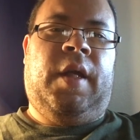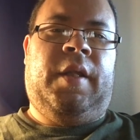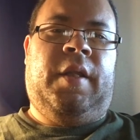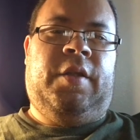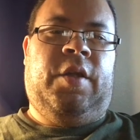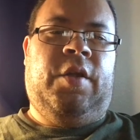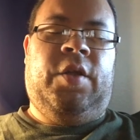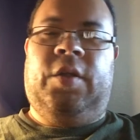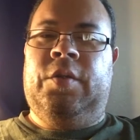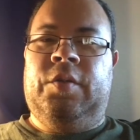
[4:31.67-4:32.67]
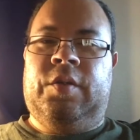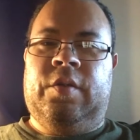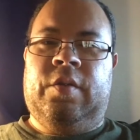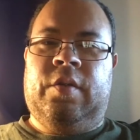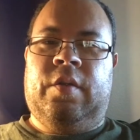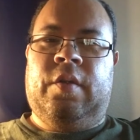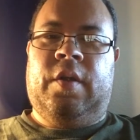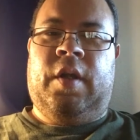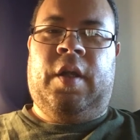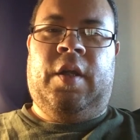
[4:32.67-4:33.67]
and then they turn you loose,
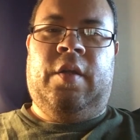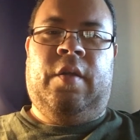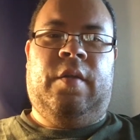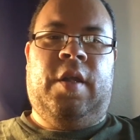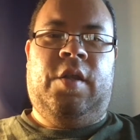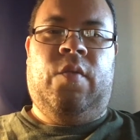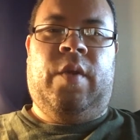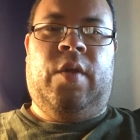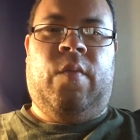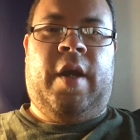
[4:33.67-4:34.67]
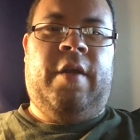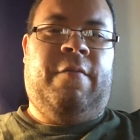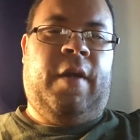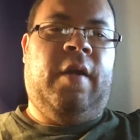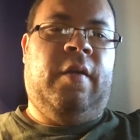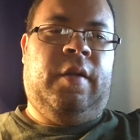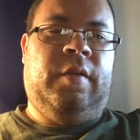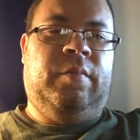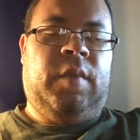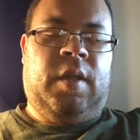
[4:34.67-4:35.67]
and then you wonder why you fail.
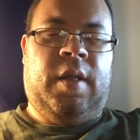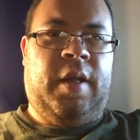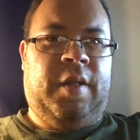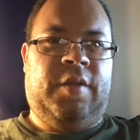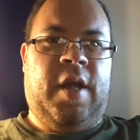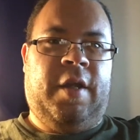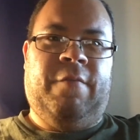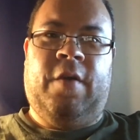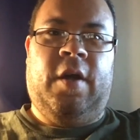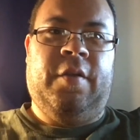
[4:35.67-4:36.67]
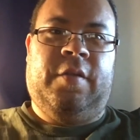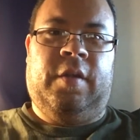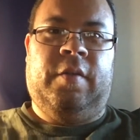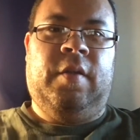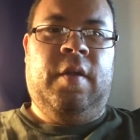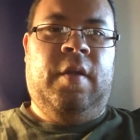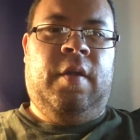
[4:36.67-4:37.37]
And well, that's not your fault. And